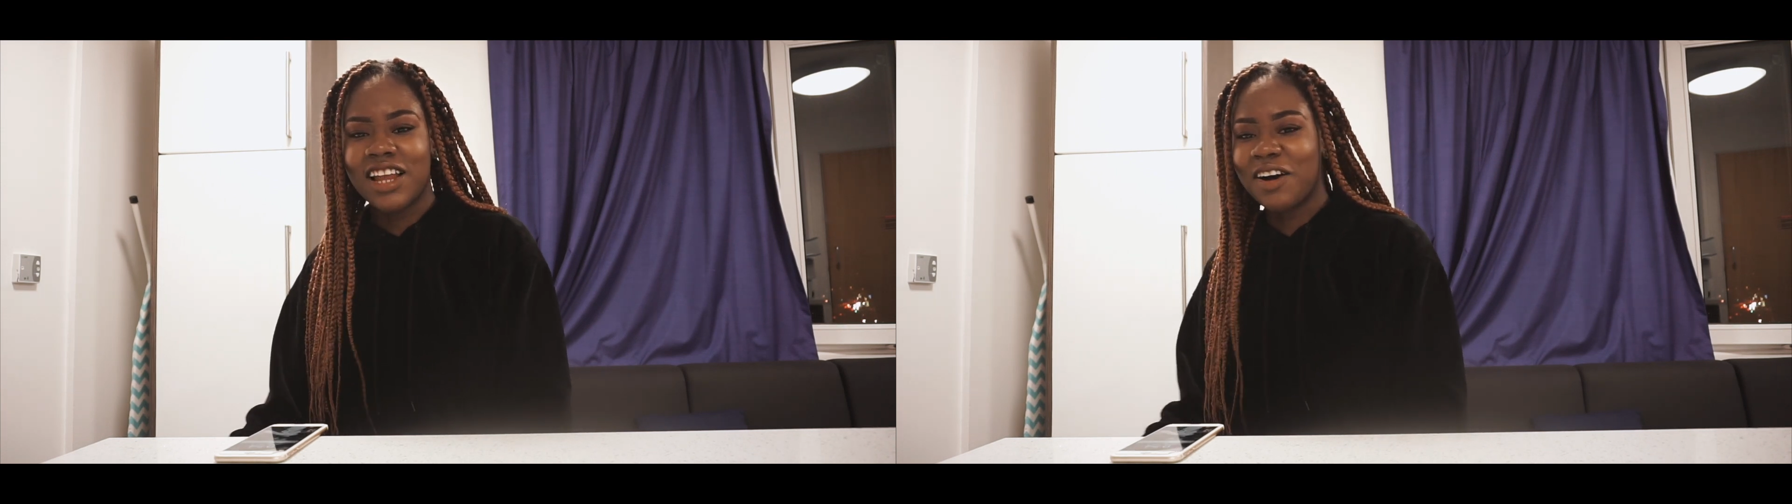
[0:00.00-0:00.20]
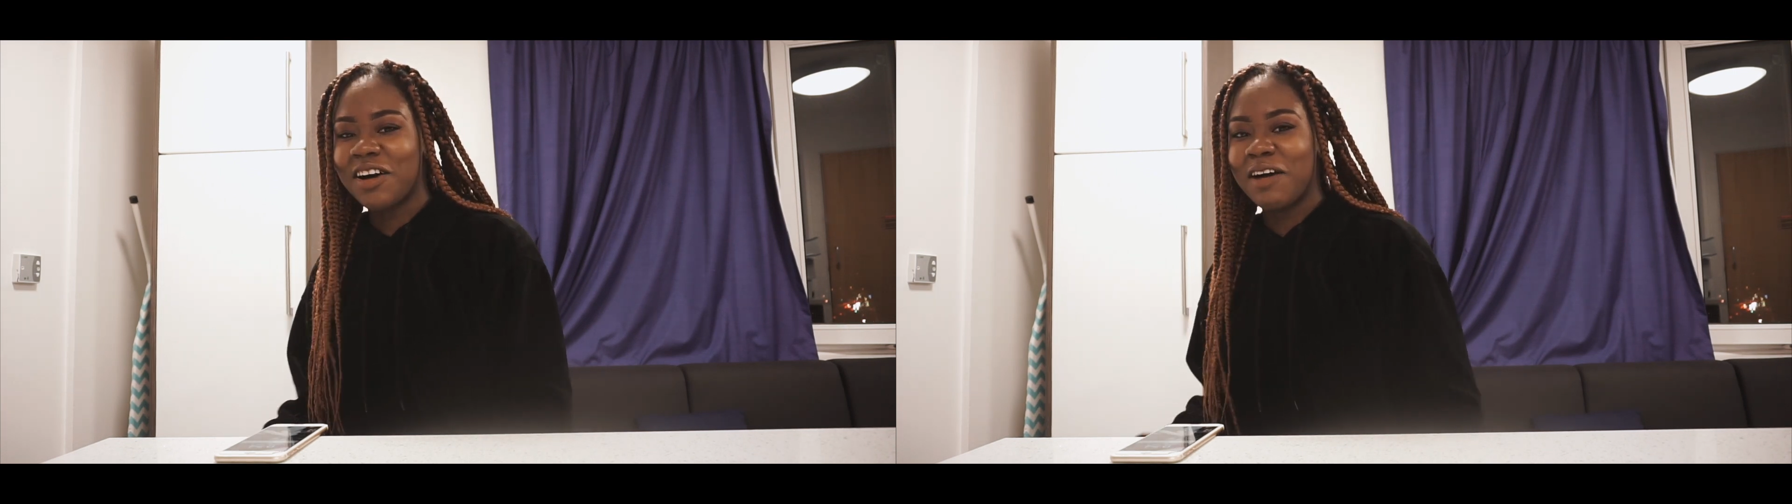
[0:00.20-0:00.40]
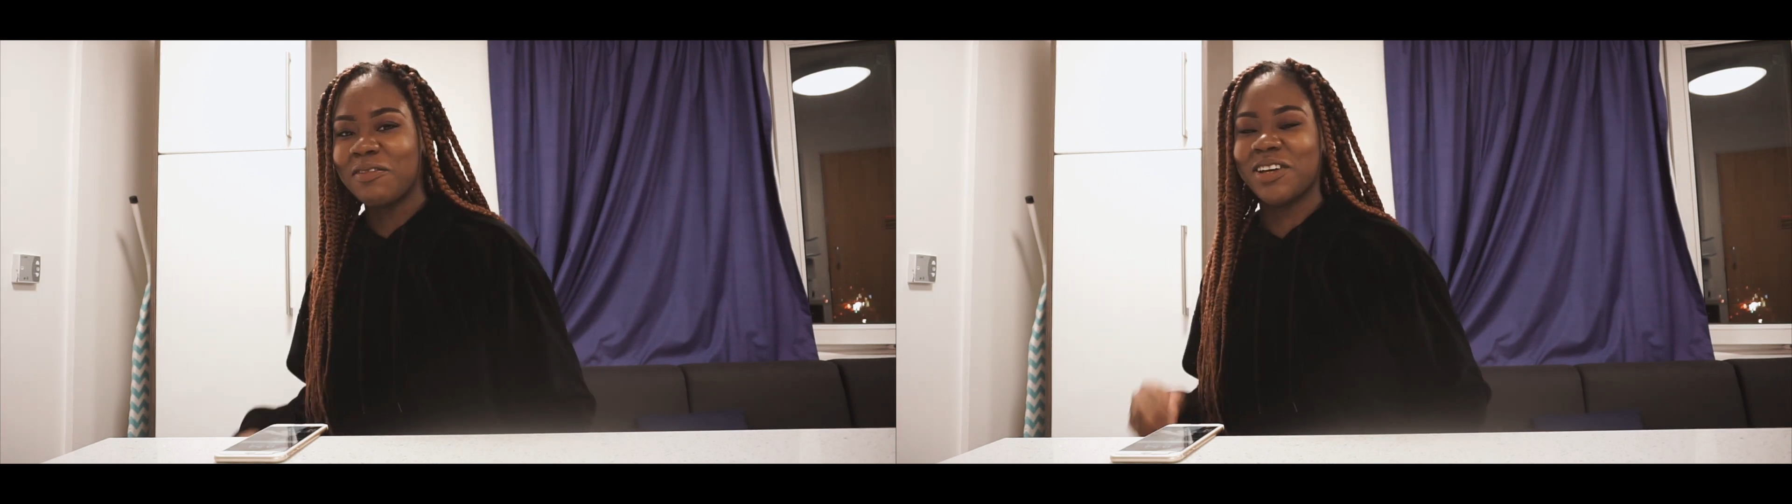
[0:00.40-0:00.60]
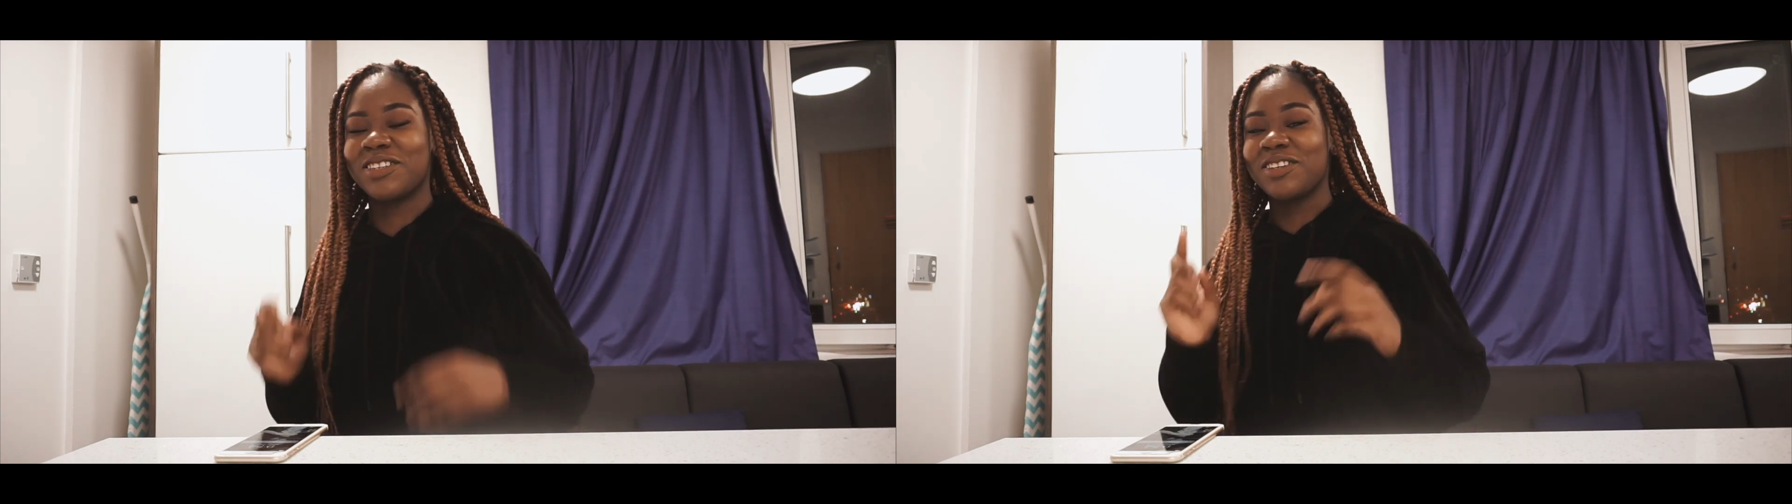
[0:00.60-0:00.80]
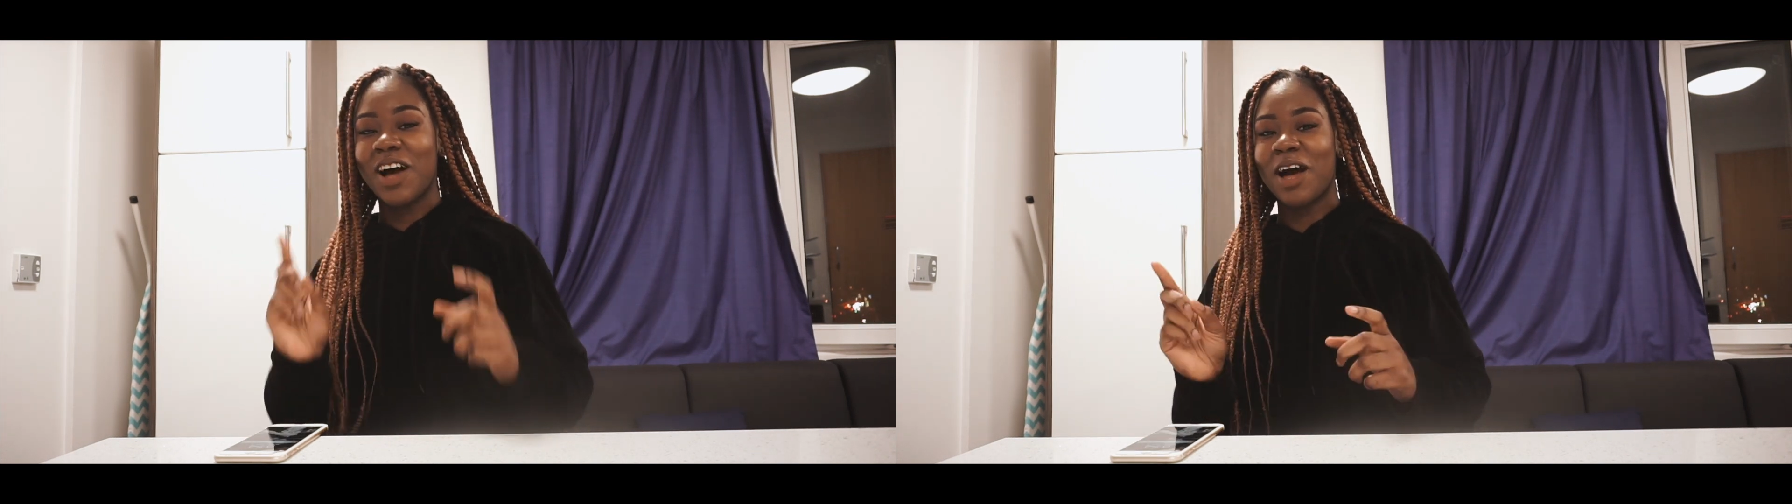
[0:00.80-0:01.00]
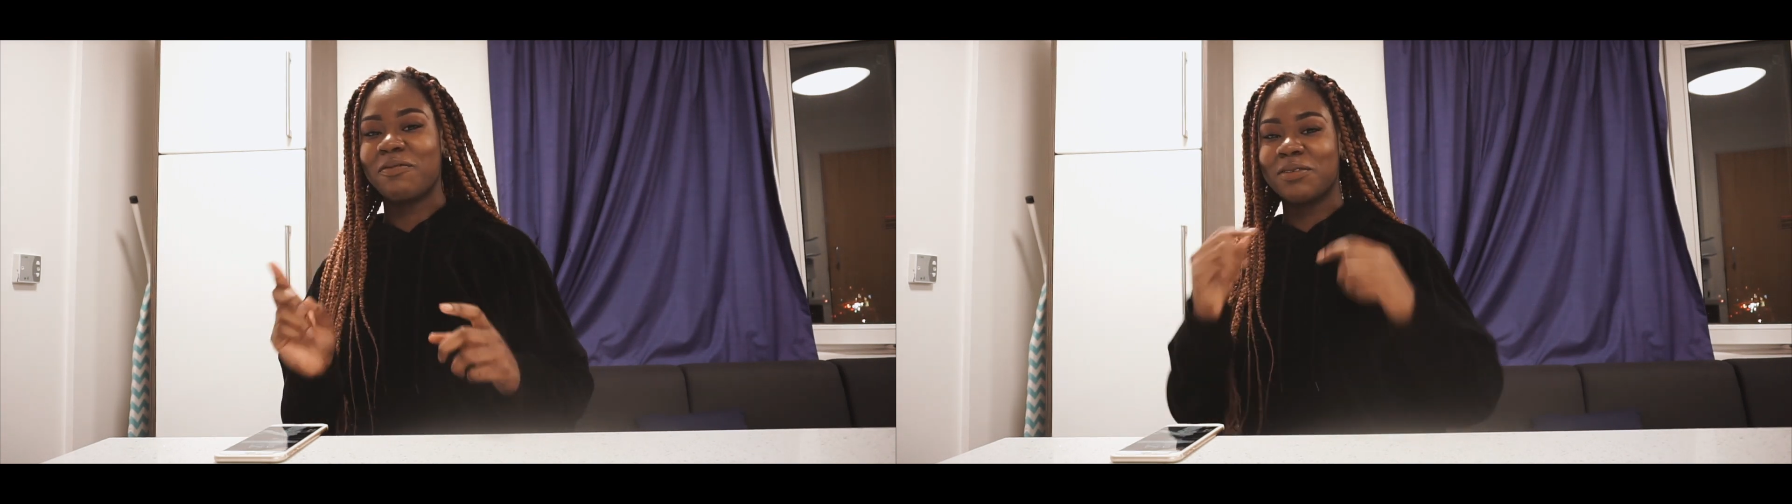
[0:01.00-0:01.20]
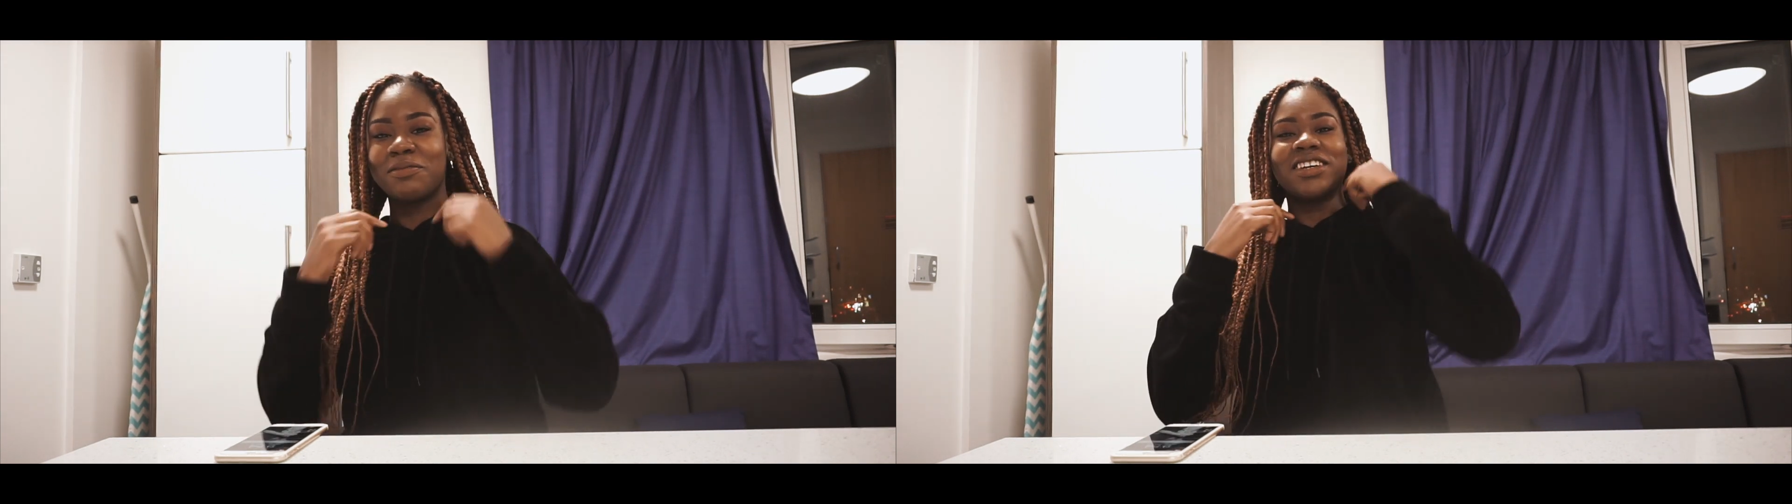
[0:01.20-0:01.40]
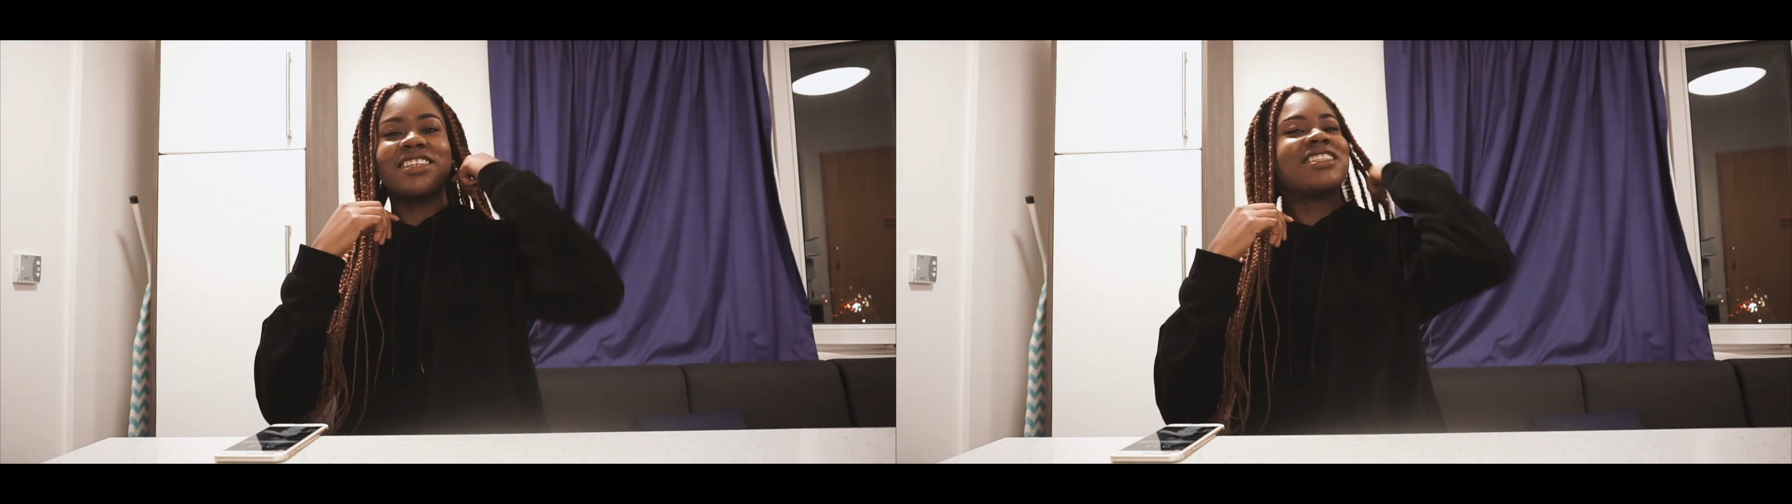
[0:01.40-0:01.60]
Now, I'm not so happy
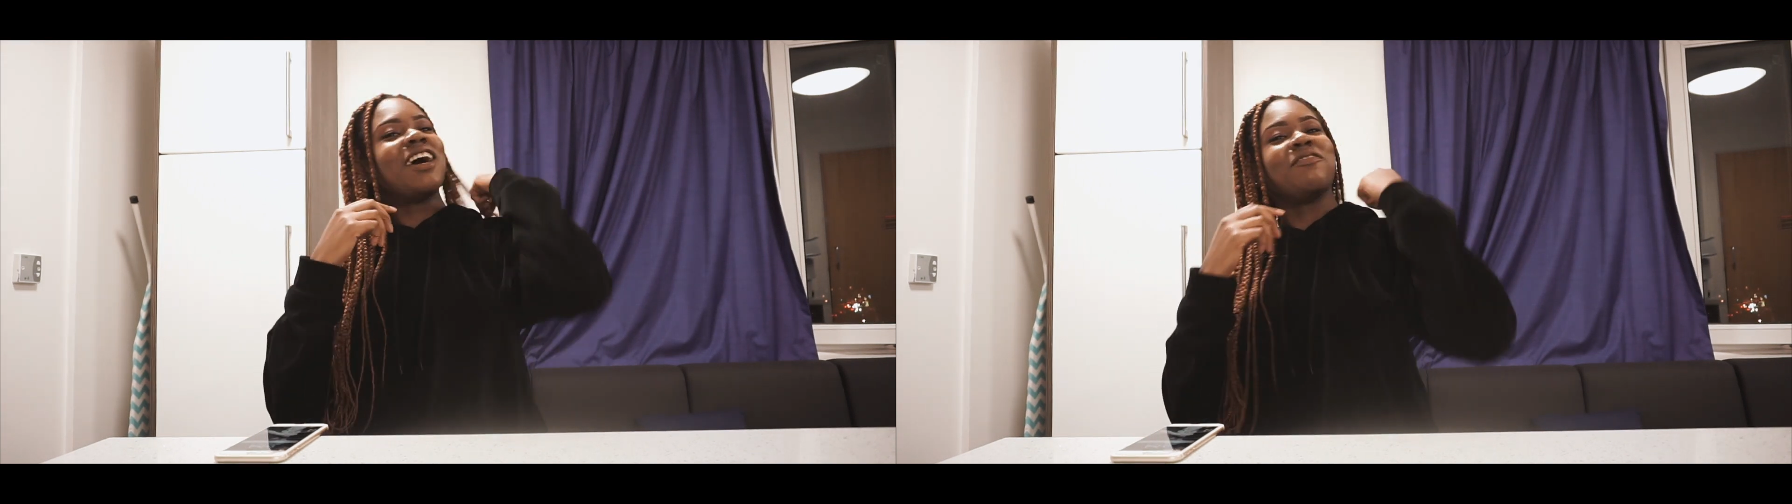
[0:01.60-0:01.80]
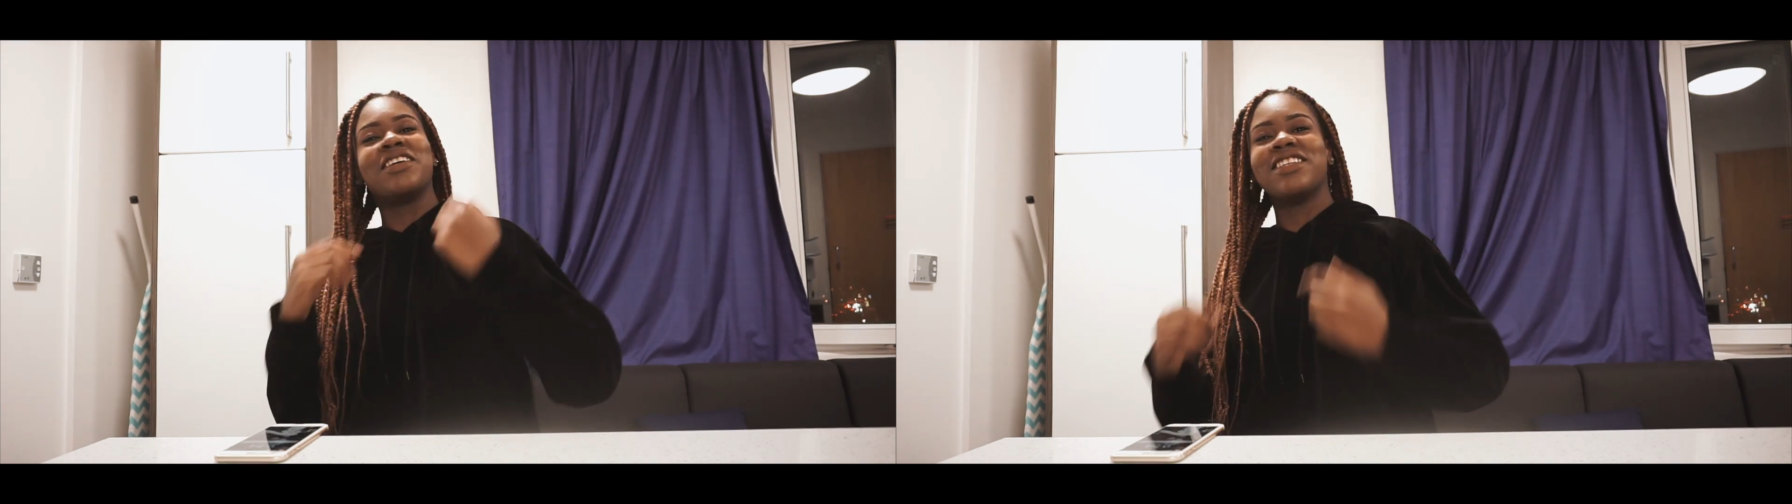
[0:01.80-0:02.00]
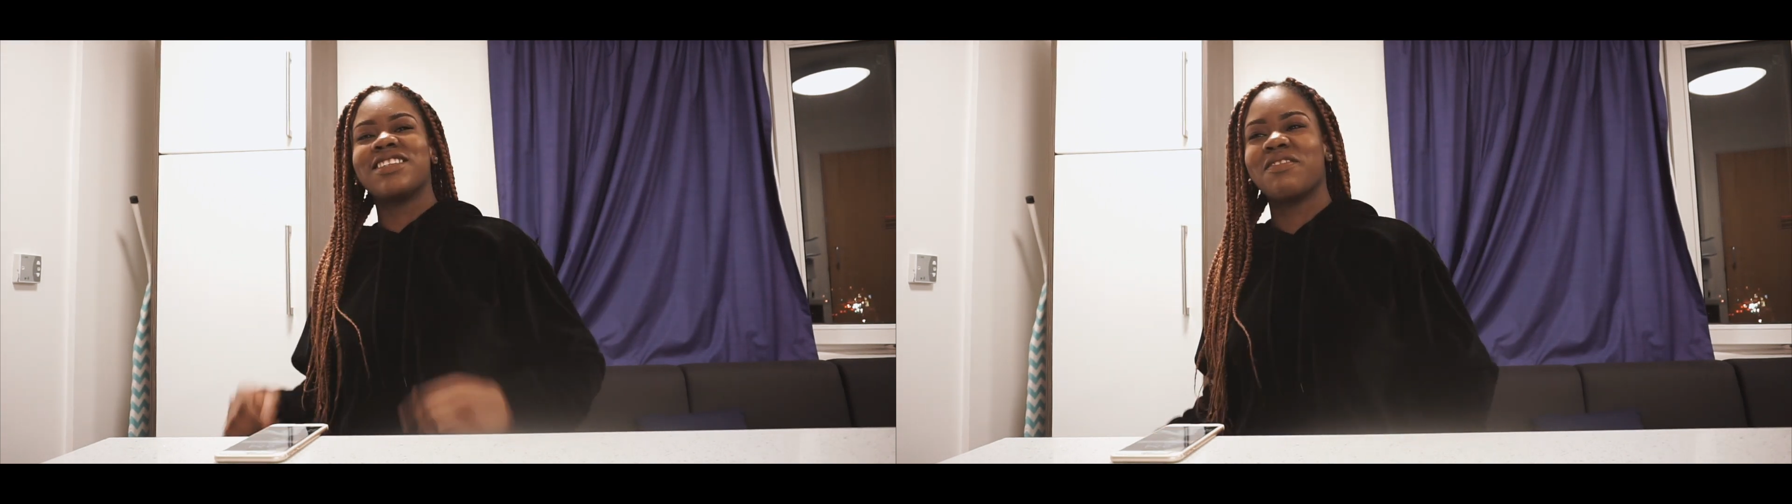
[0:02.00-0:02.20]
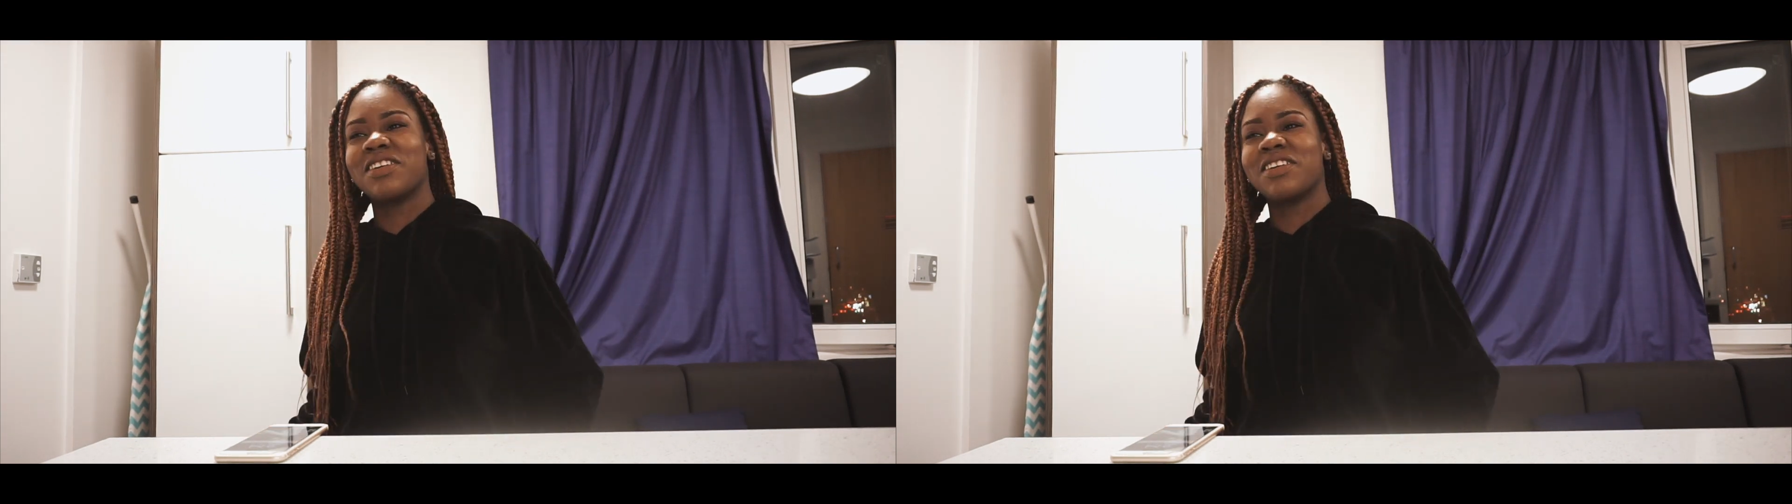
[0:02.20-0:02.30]
because that means I